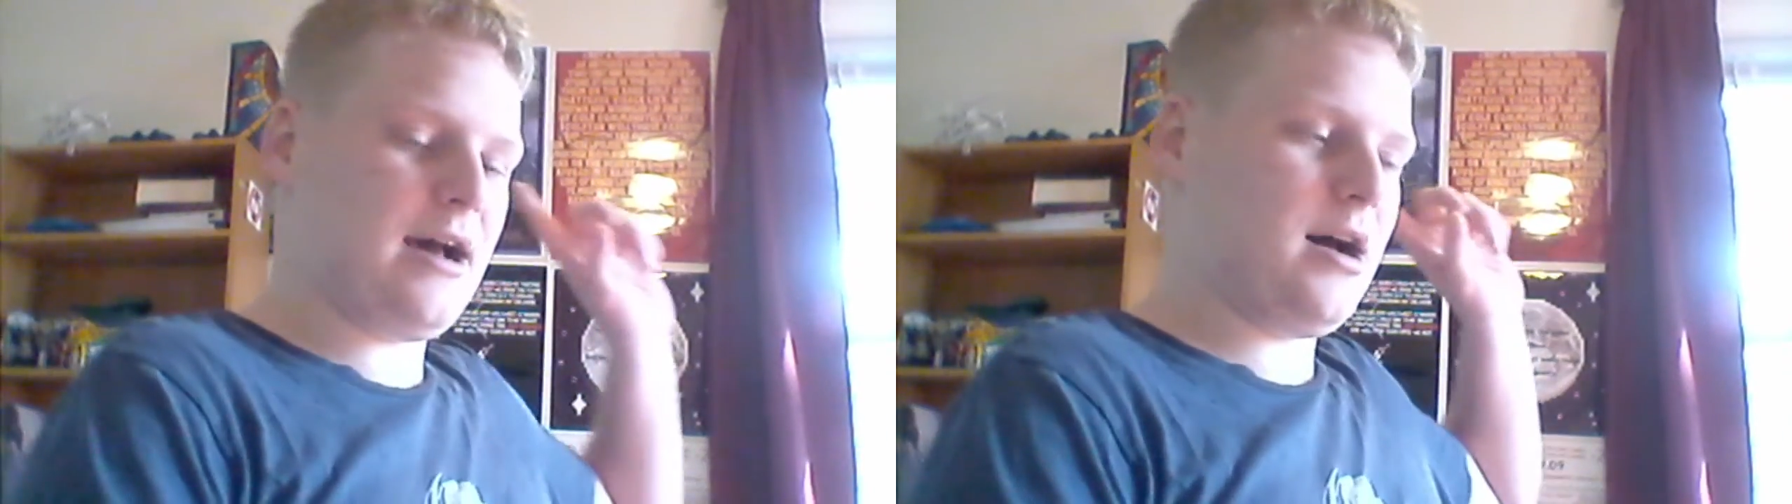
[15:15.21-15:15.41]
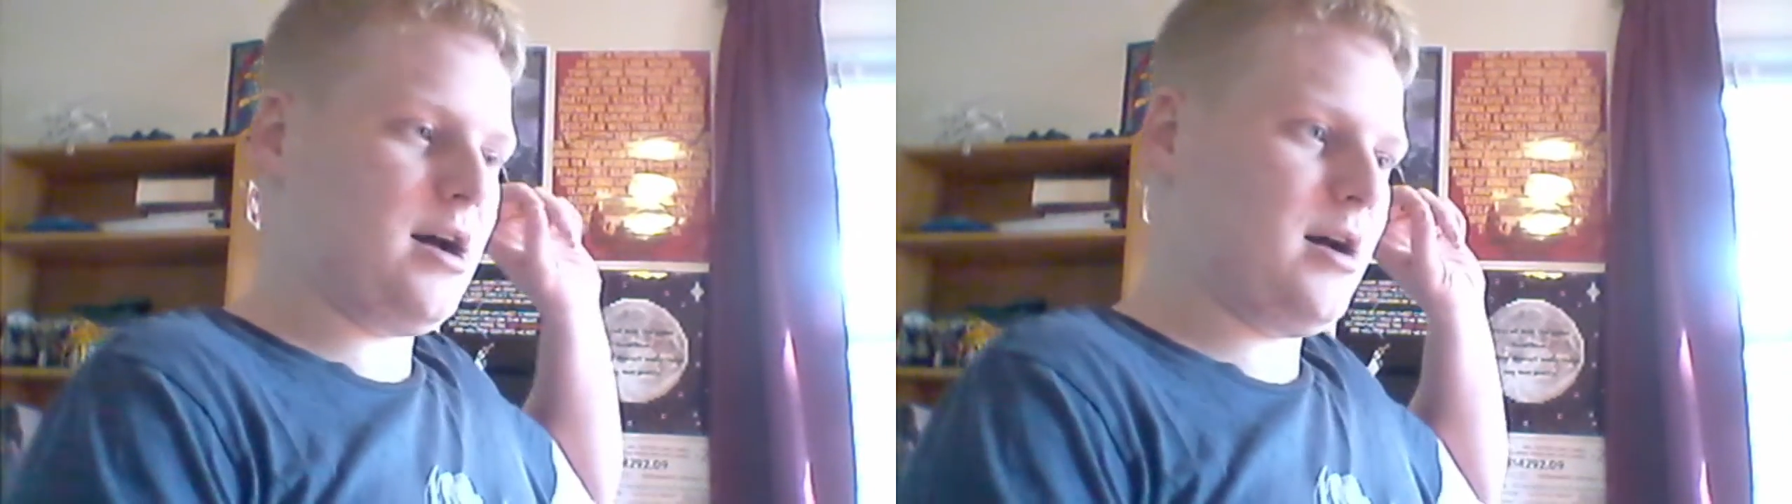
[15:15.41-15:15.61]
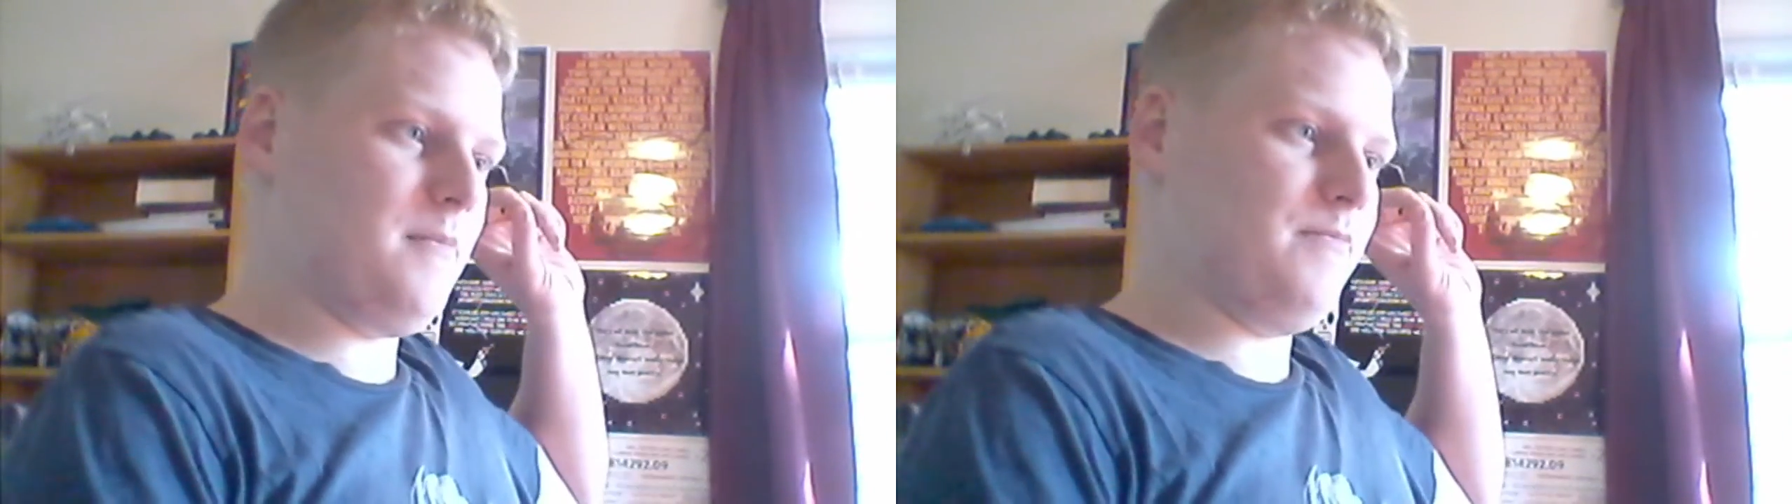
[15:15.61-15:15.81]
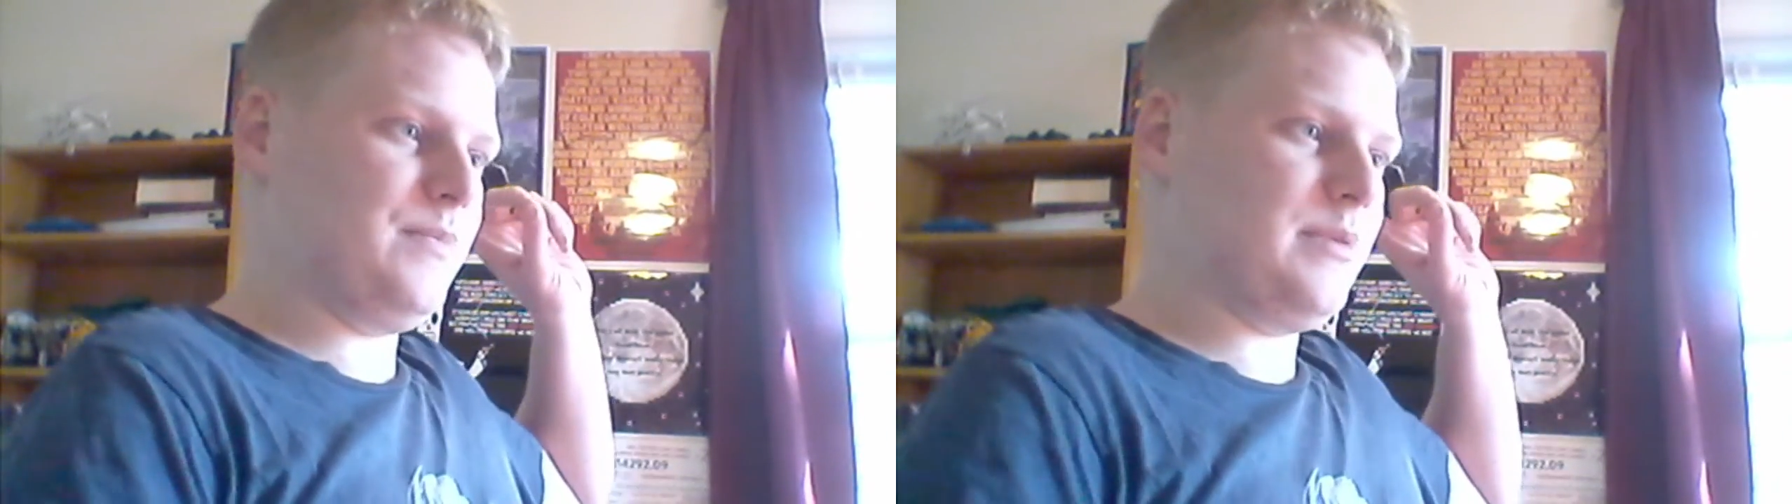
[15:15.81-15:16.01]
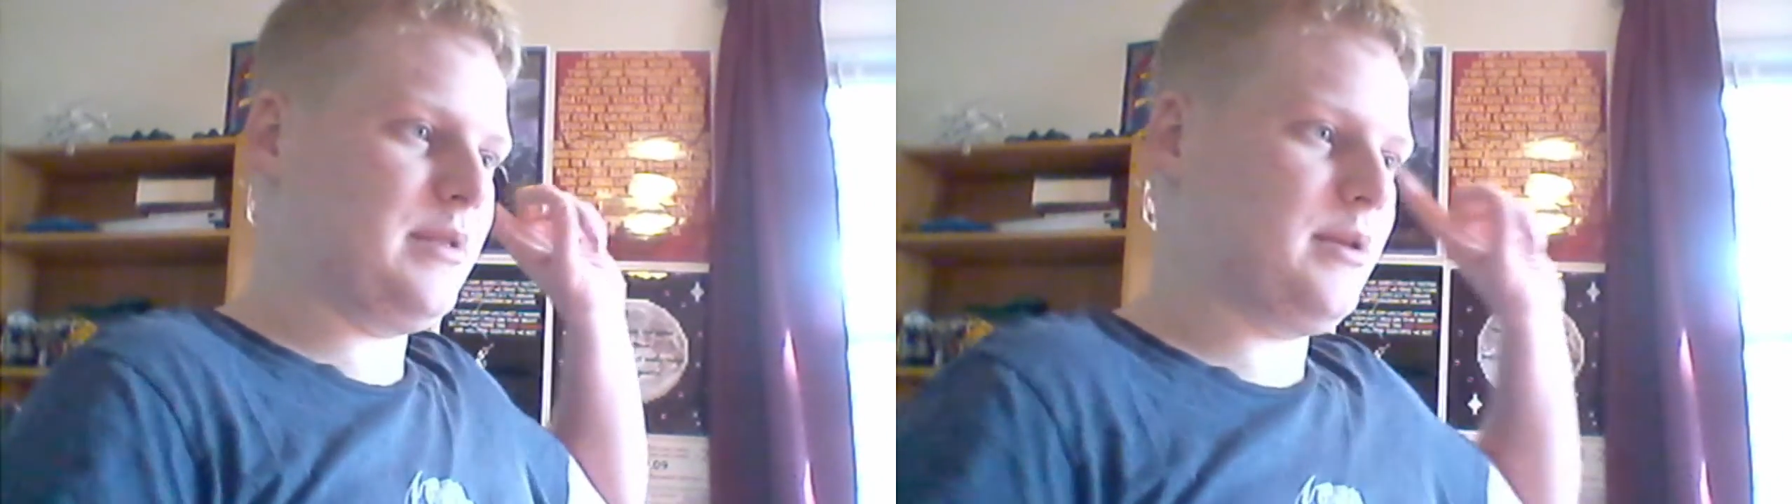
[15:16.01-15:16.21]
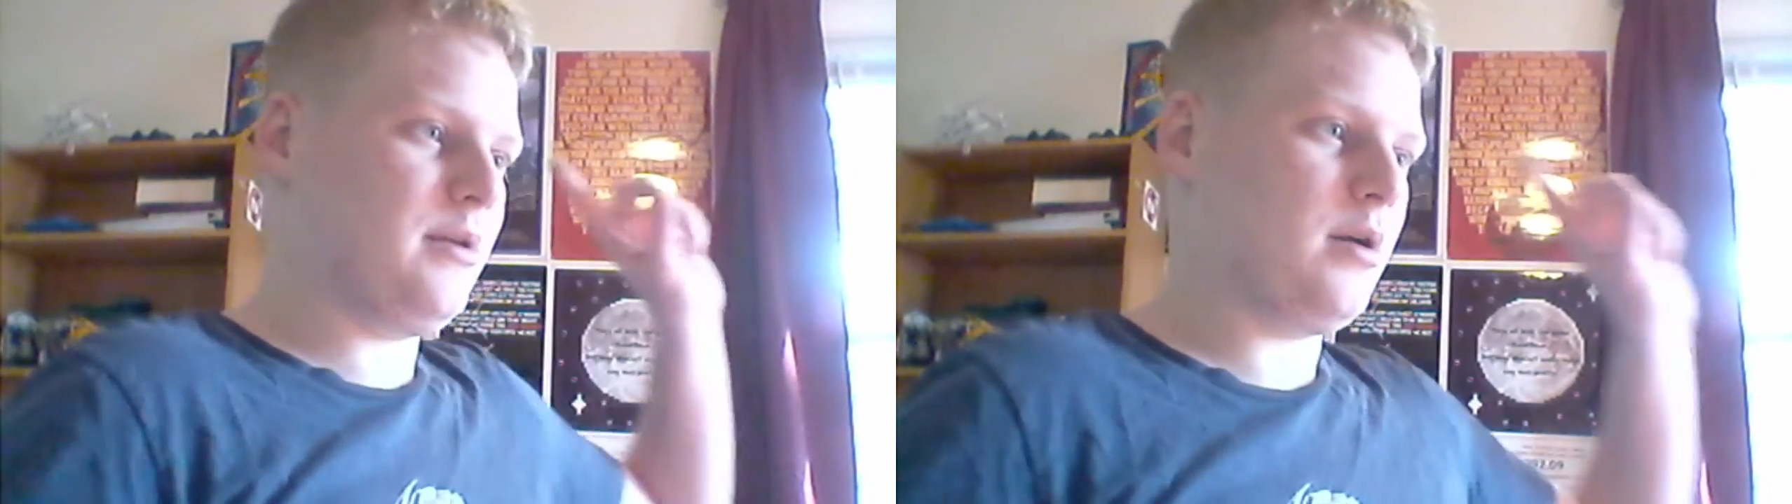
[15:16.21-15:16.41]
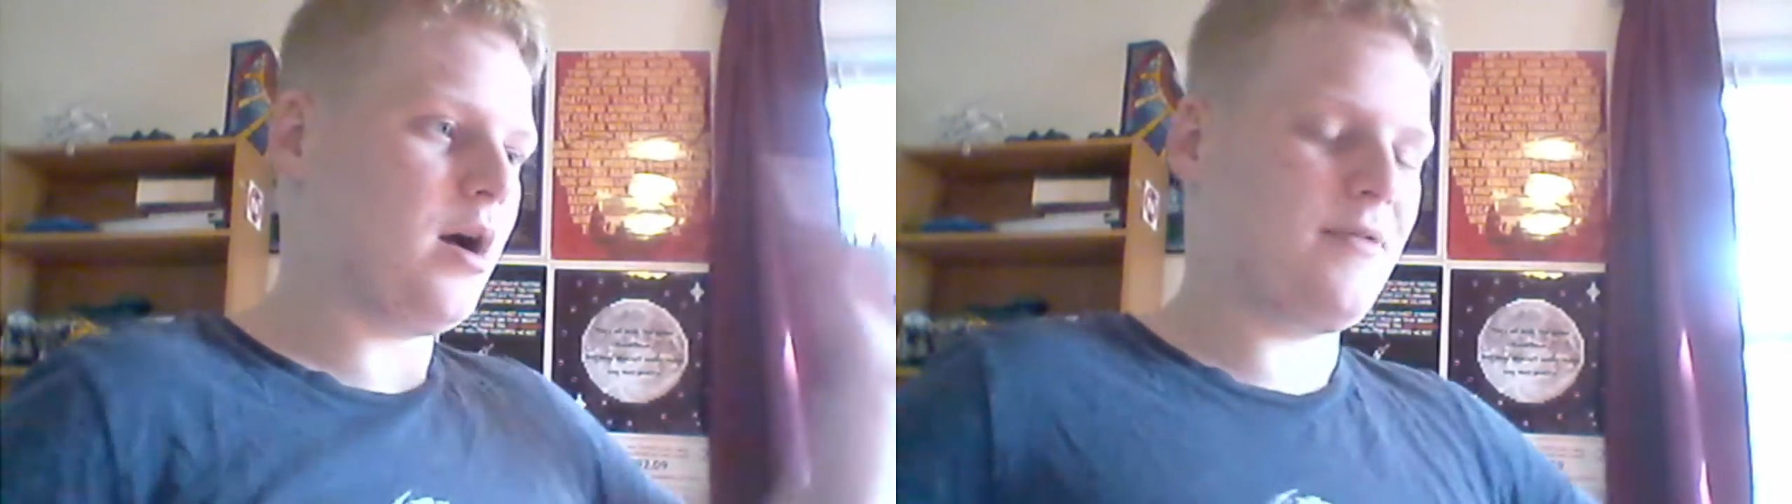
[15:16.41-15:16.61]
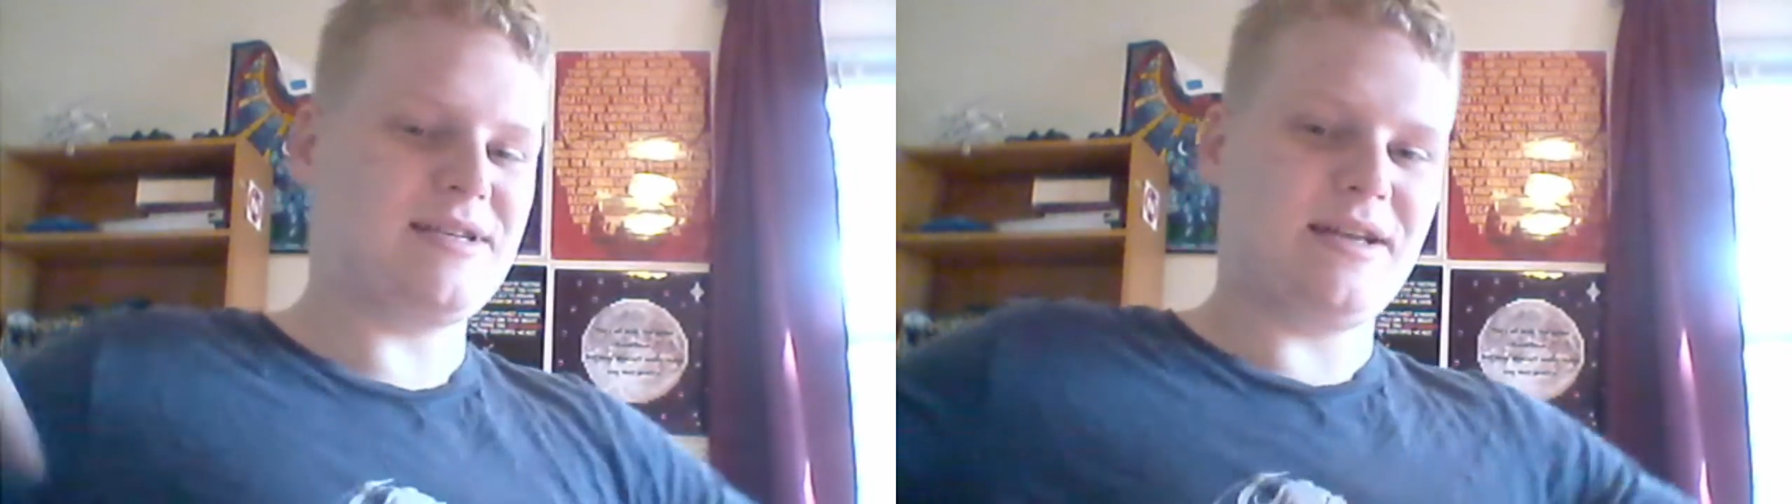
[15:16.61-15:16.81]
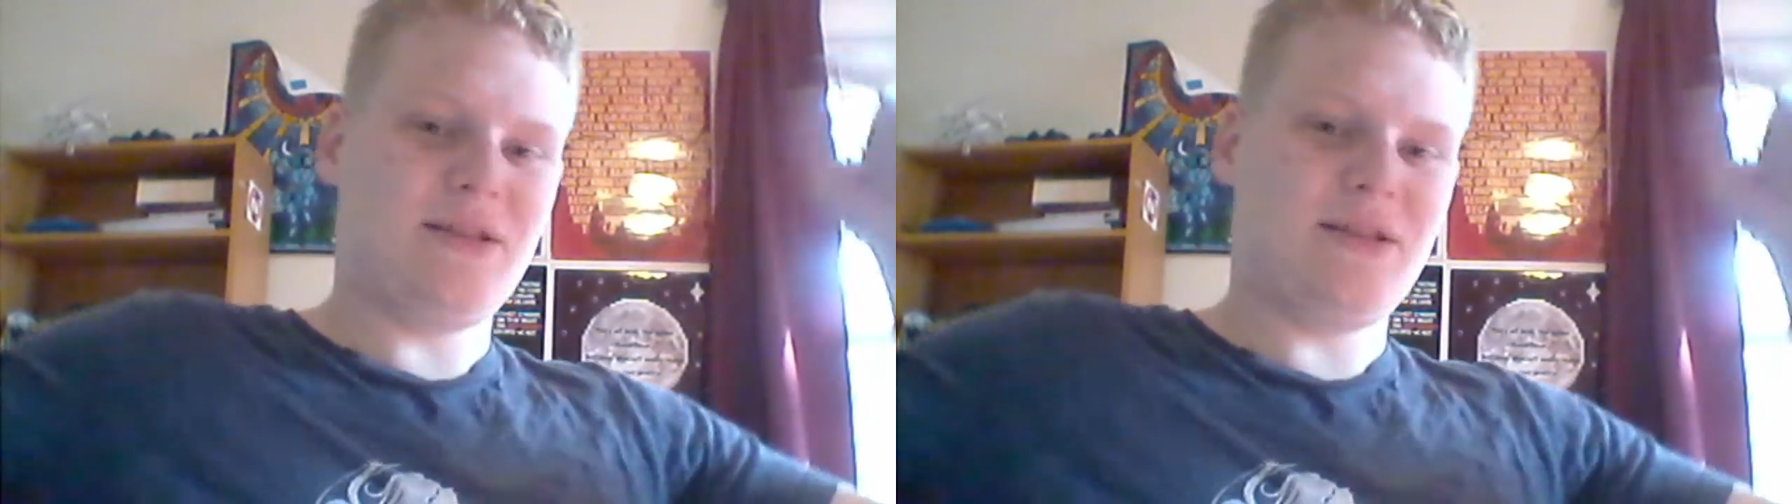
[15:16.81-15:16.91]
Obviously,